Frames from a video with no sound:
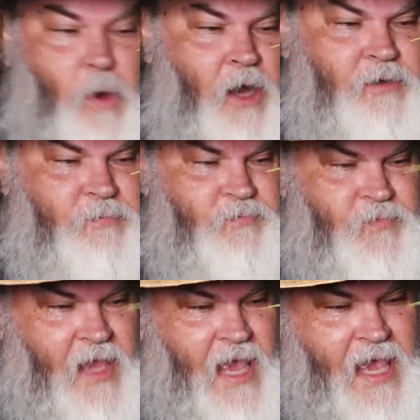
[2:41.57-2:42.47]
on,
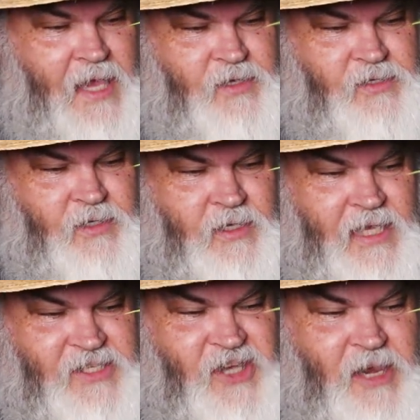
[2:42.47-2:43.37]
and
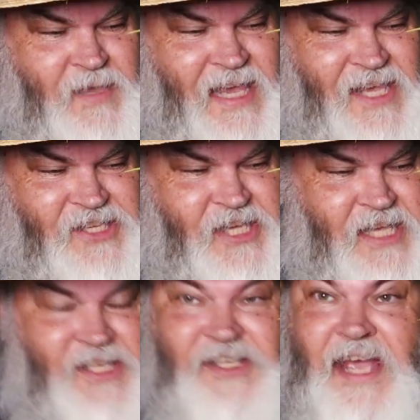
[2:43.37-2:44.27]
it's going to be easier
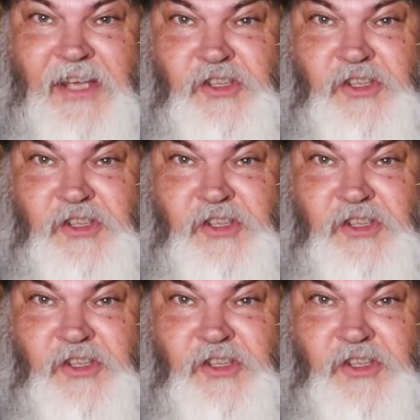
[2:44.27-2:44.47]
to take